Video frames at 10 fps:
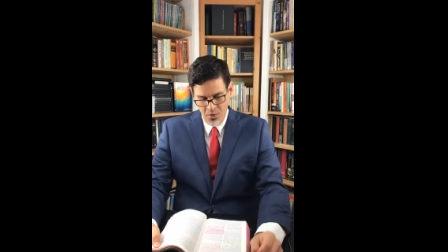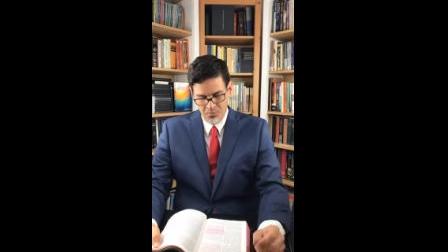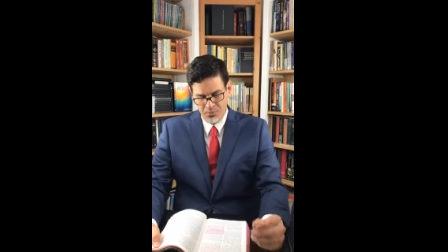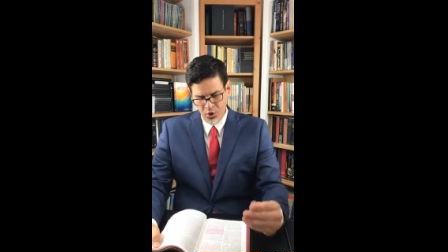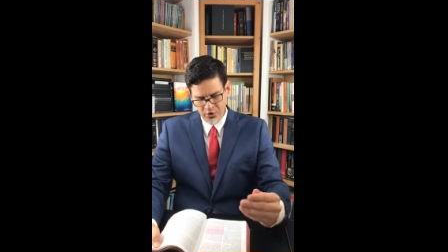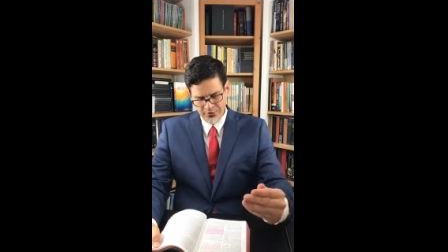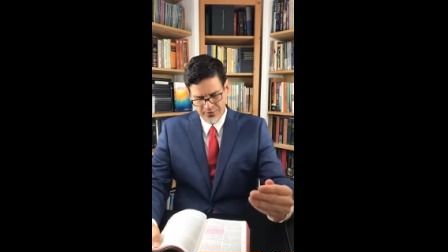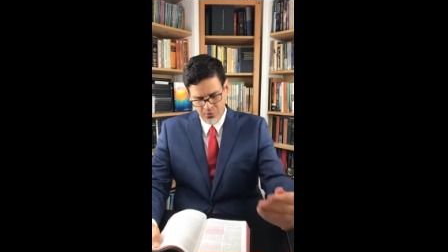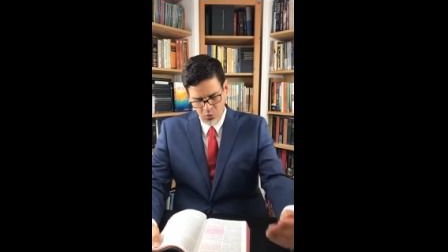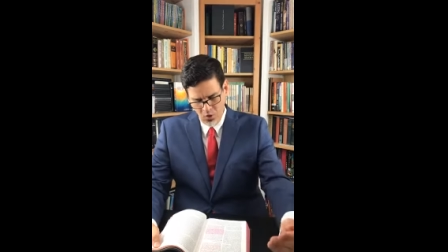born of a
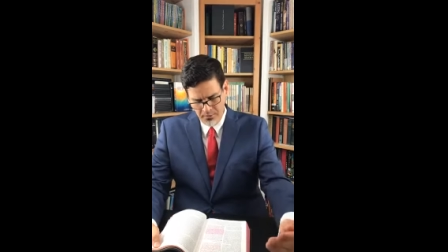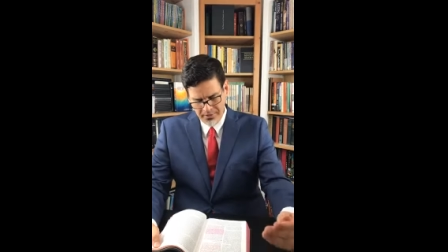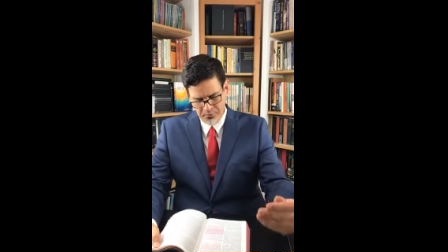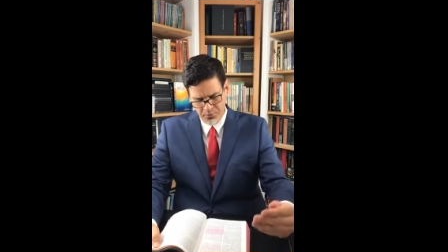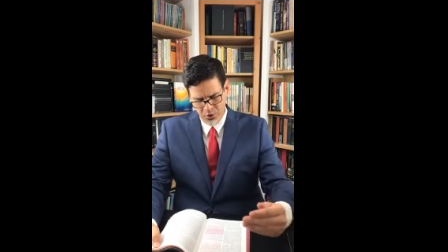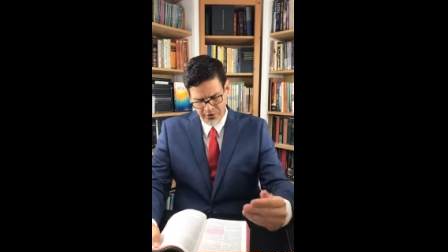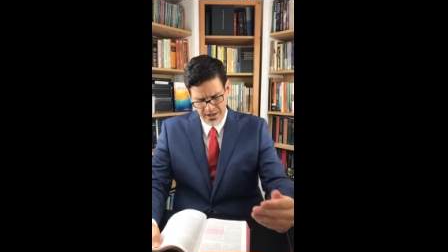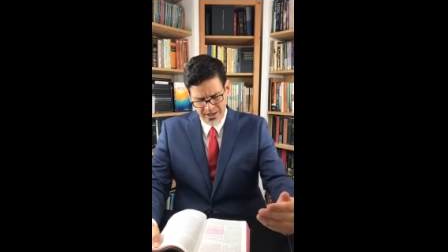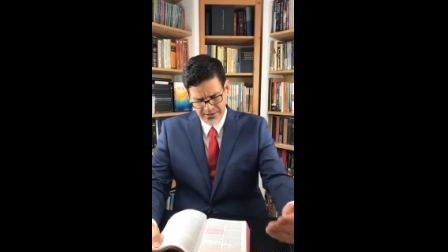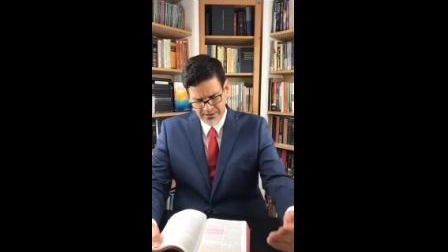woman, born
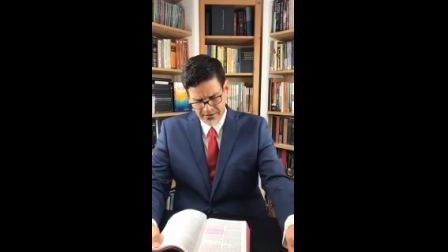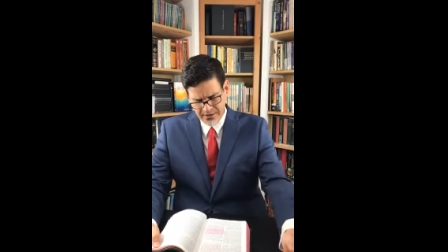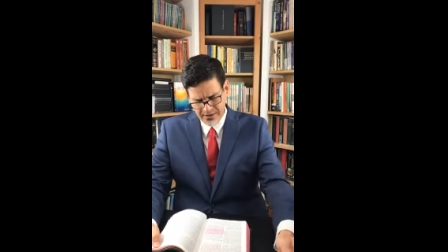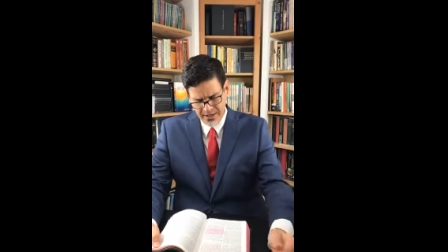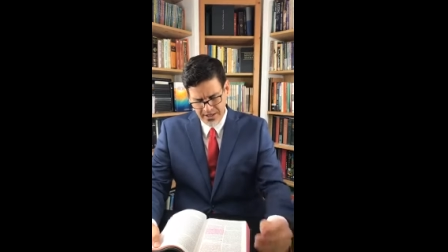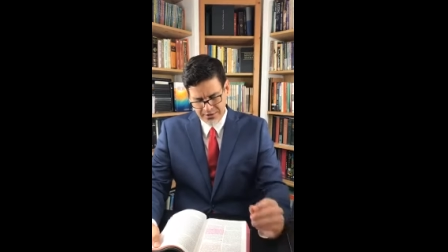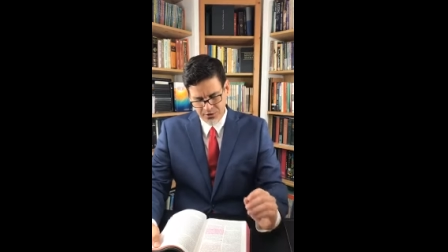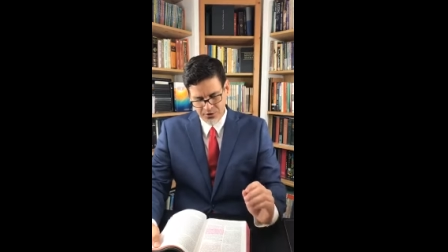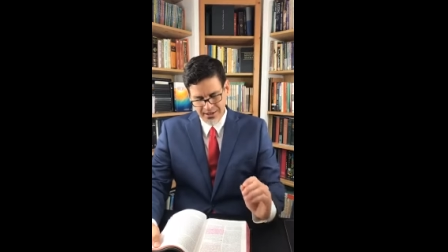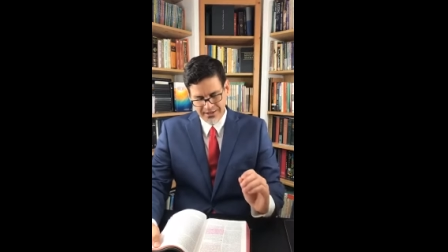under the law, so
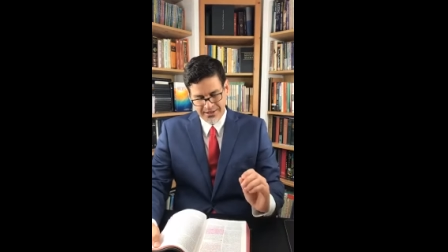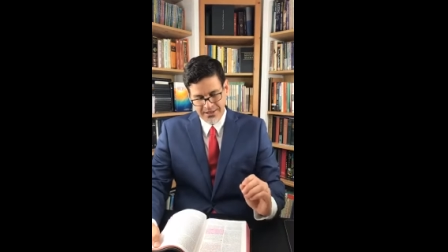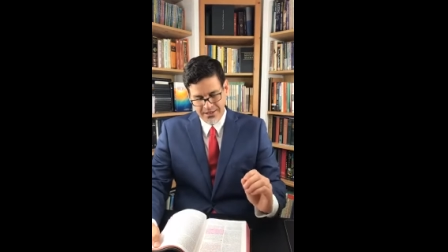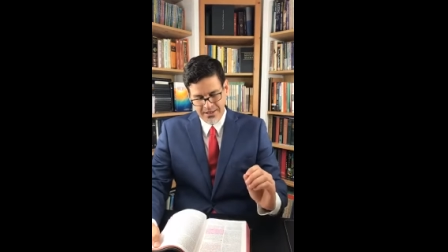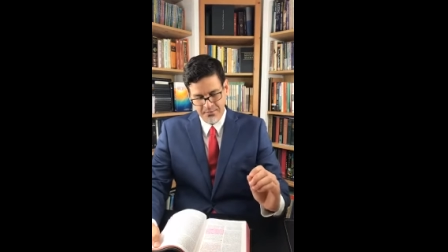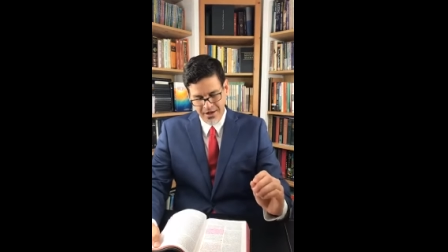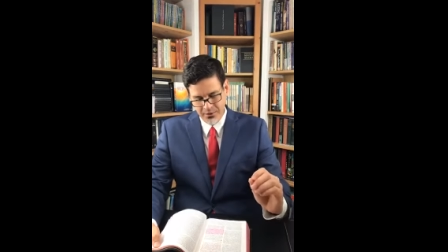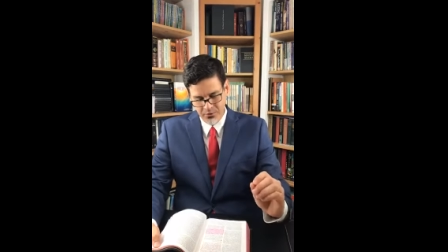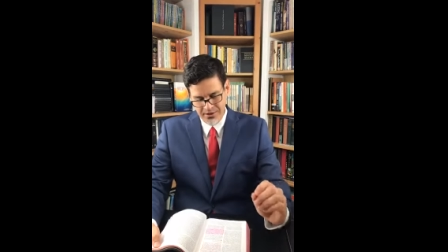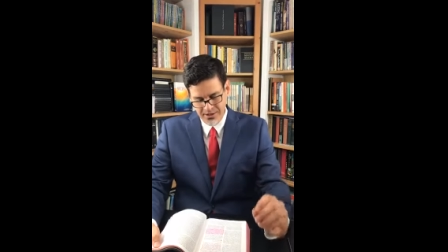that he might
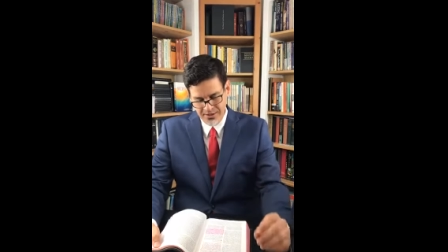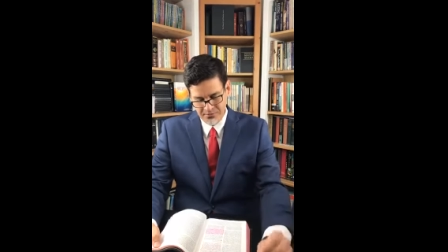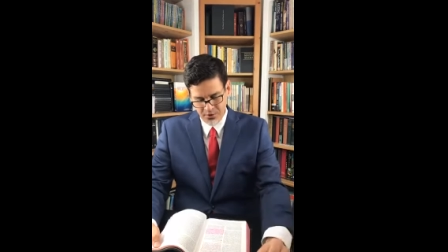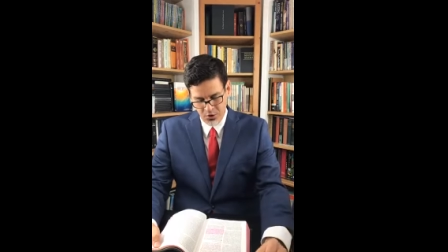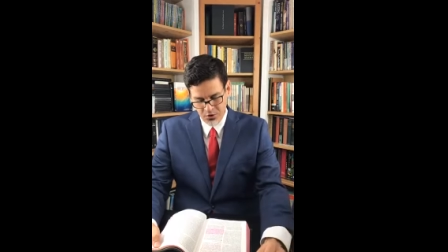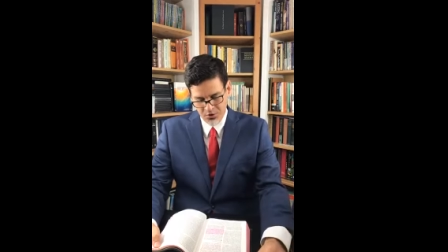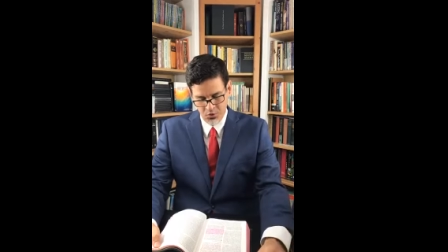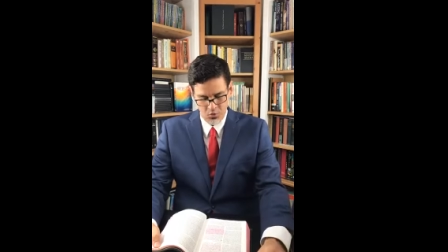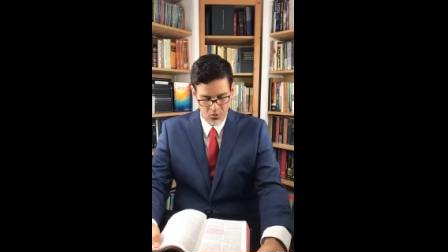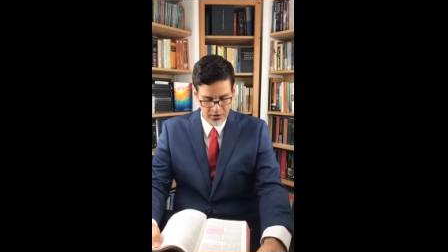redeem those who
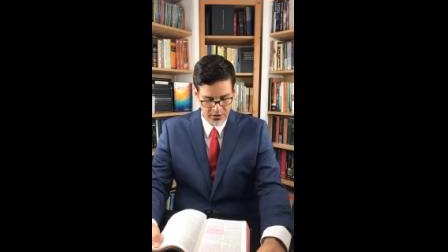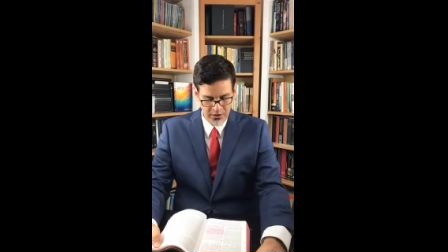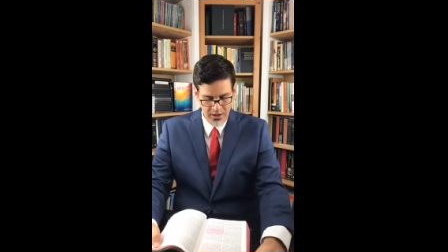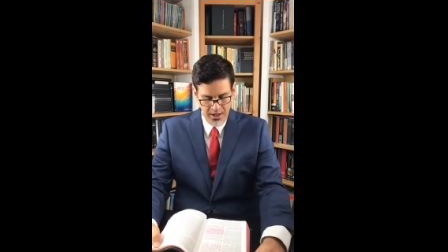were